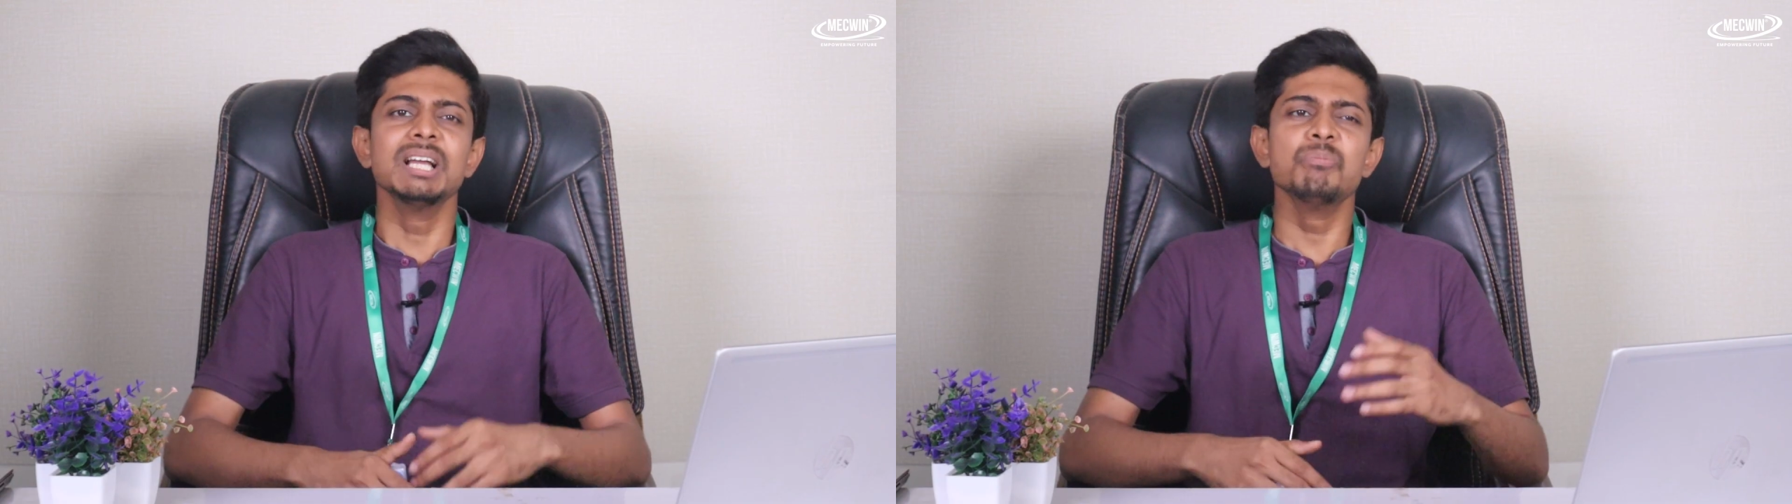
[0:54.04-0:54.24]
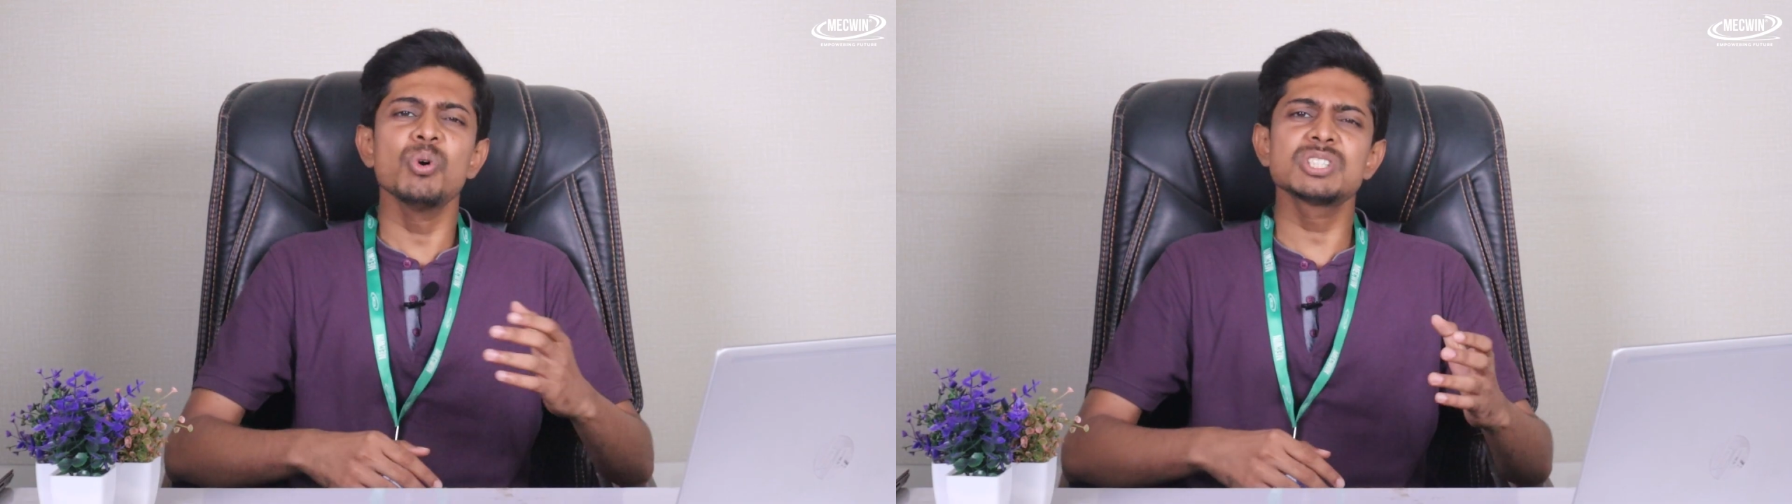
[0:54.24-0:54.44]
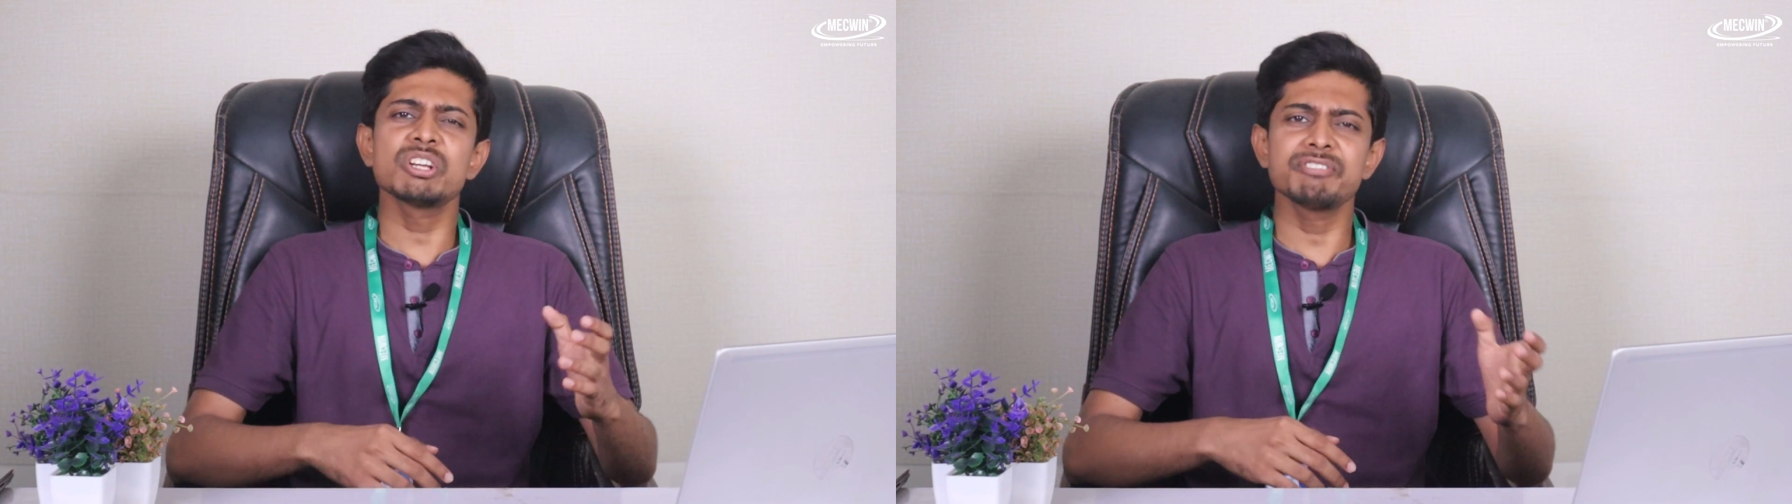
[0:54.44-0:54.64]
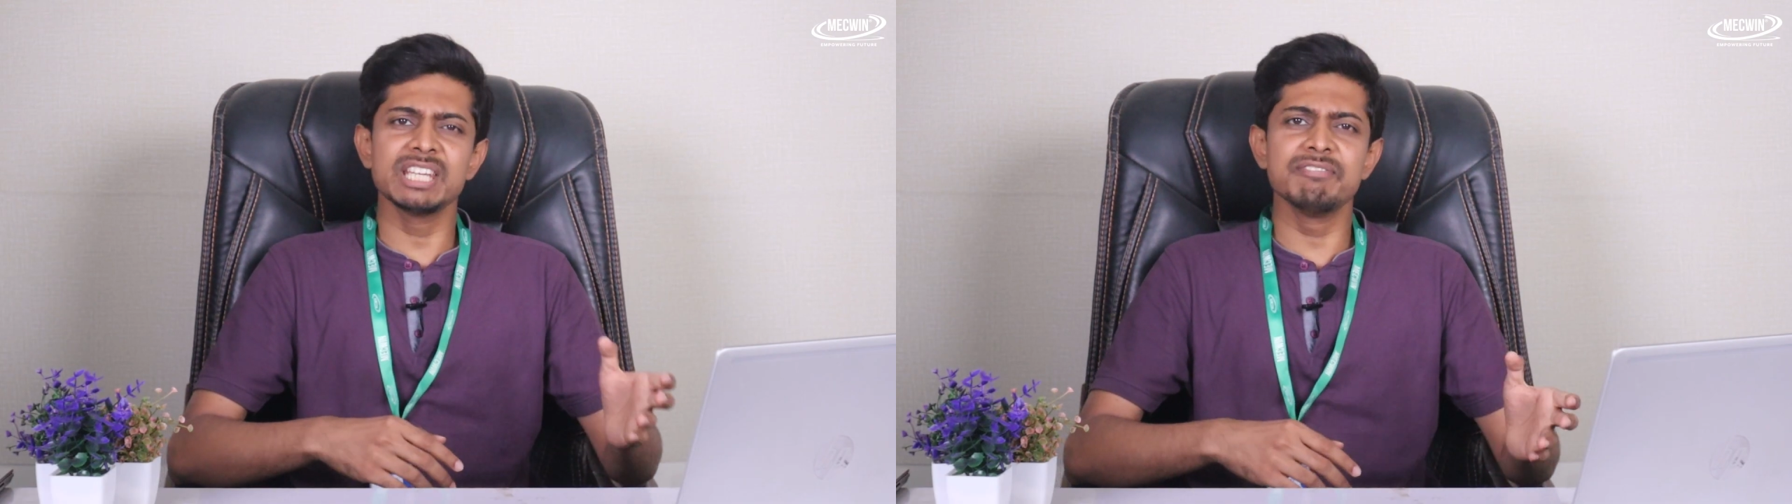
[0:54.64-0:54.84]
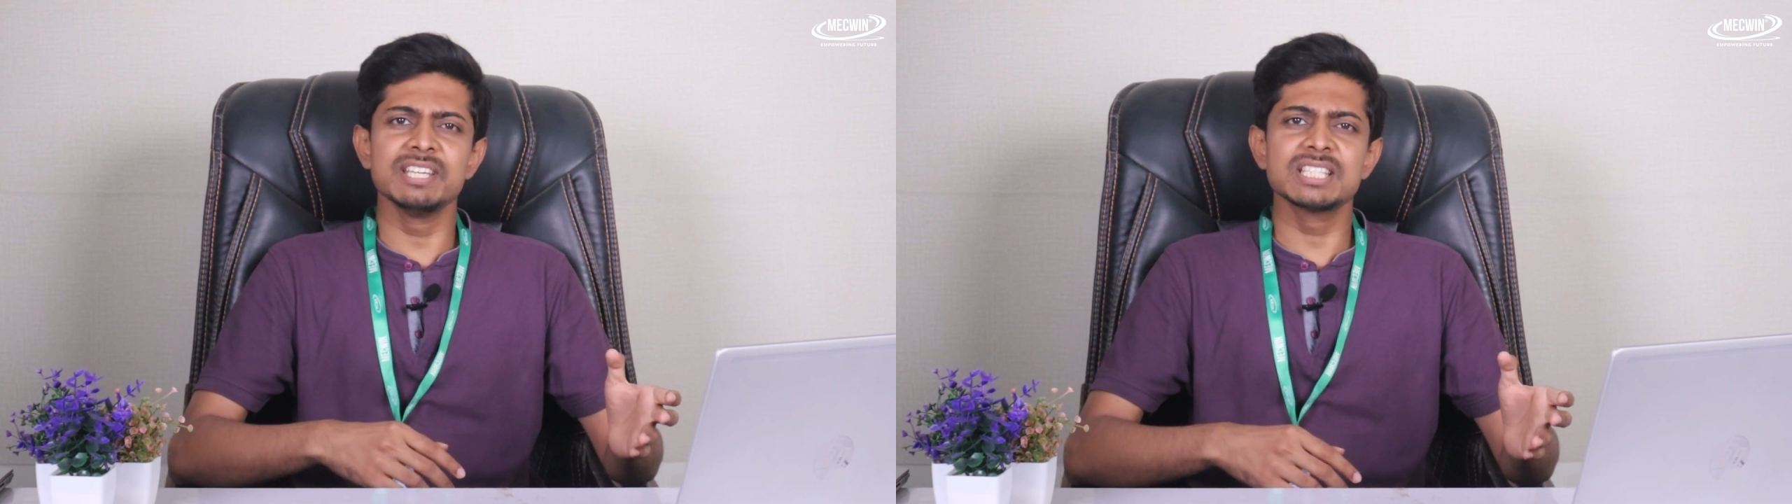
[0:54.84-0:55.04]
Most of
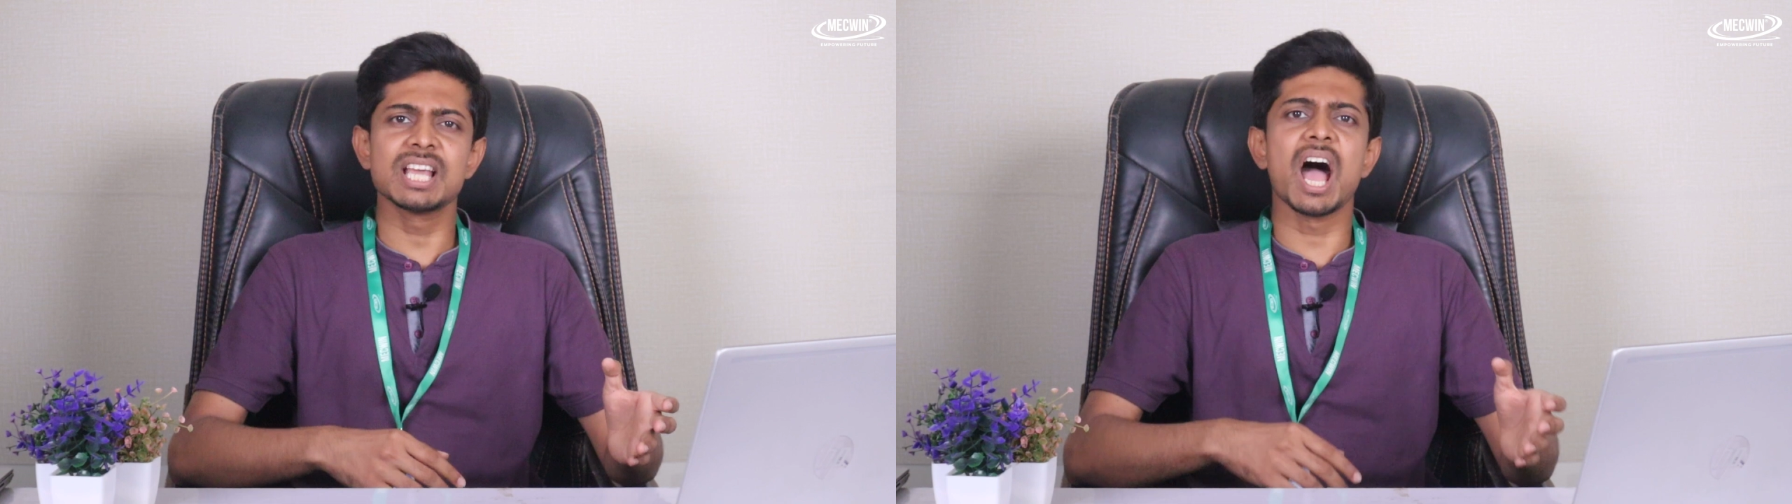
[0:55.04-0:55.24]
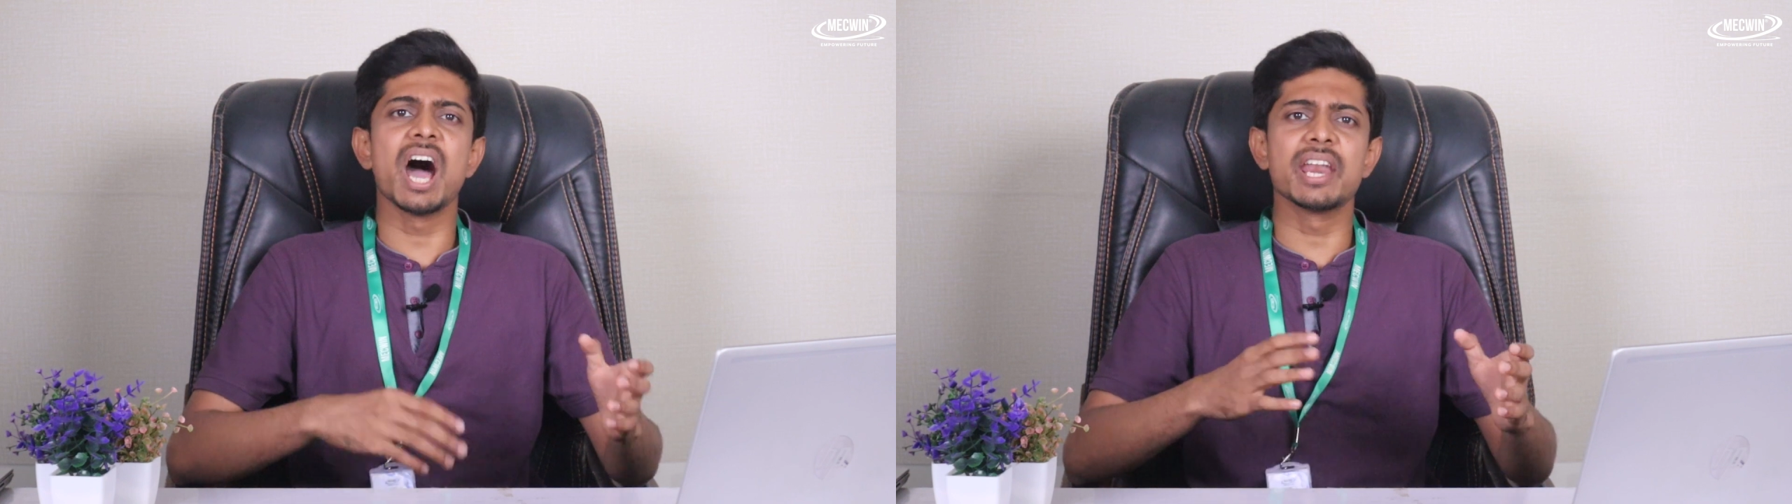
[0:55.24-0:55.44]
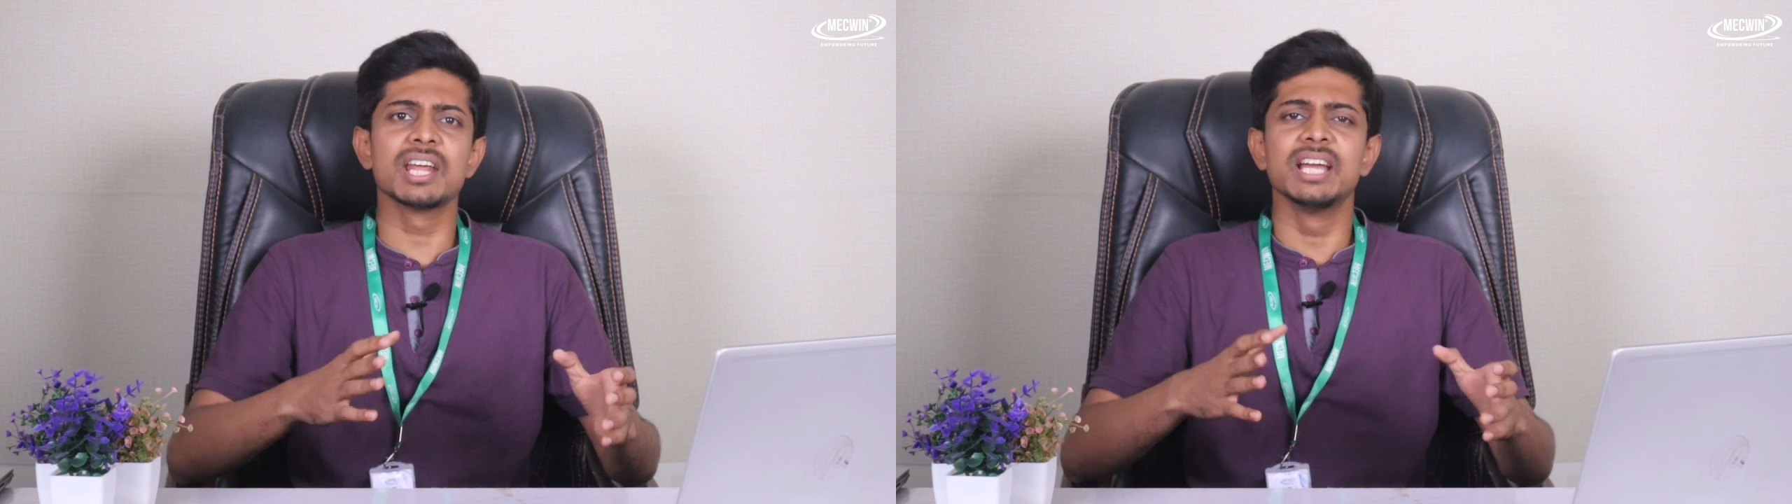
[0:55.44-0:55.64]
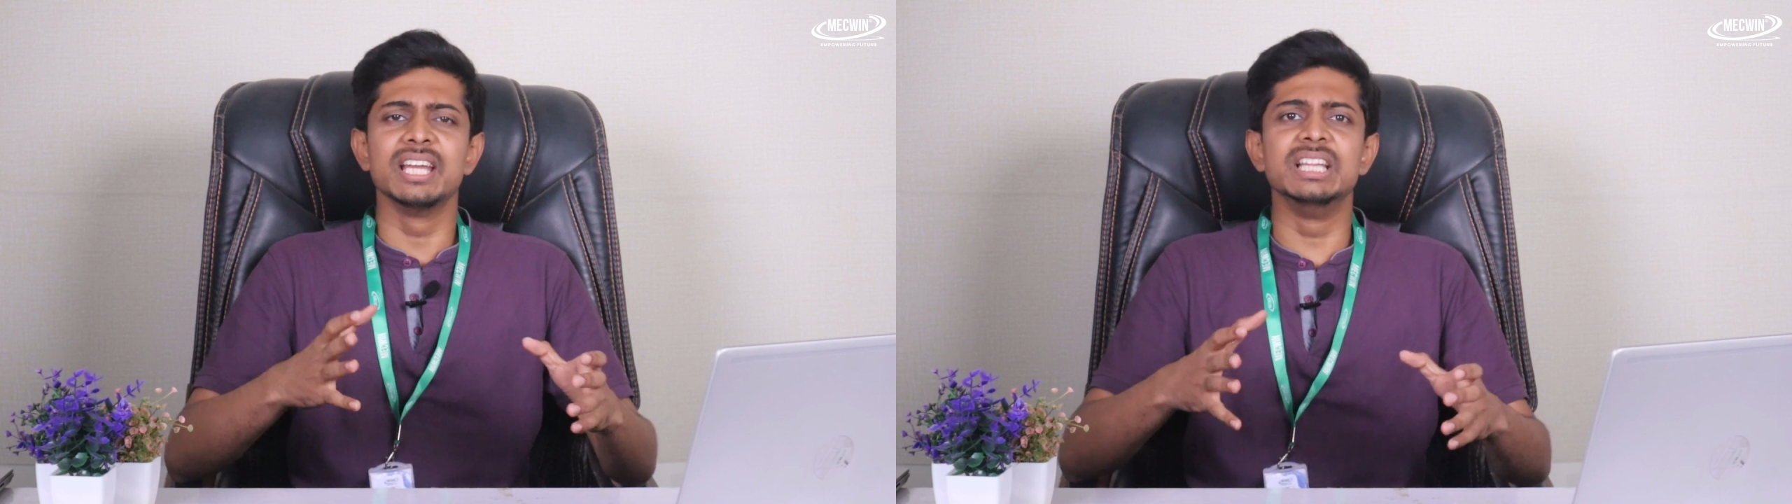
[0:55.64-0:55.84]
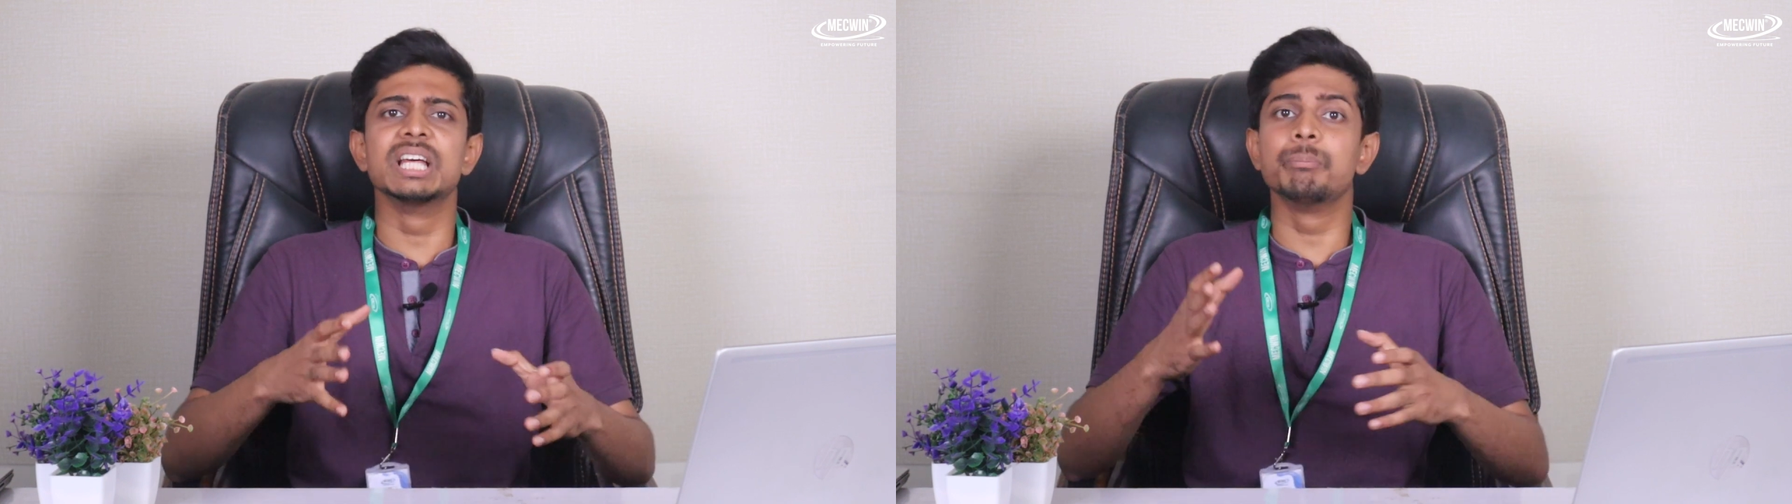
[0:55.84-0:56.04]
EVs are
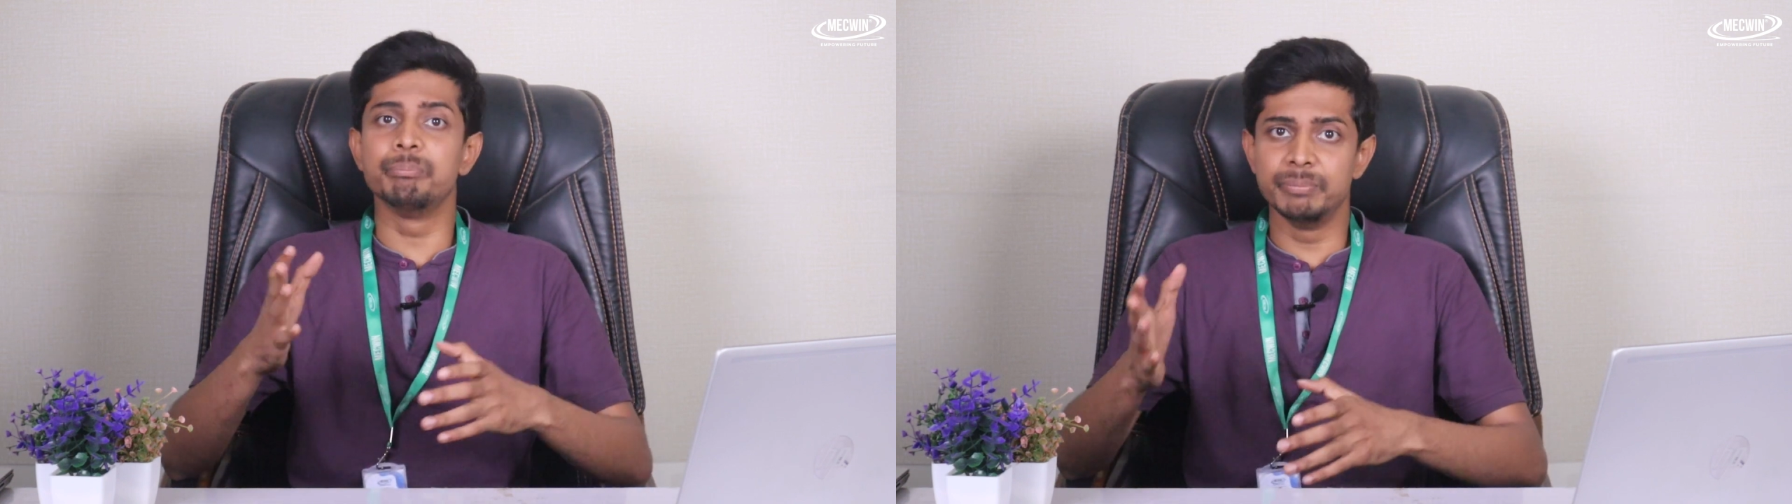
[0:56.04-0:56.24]
either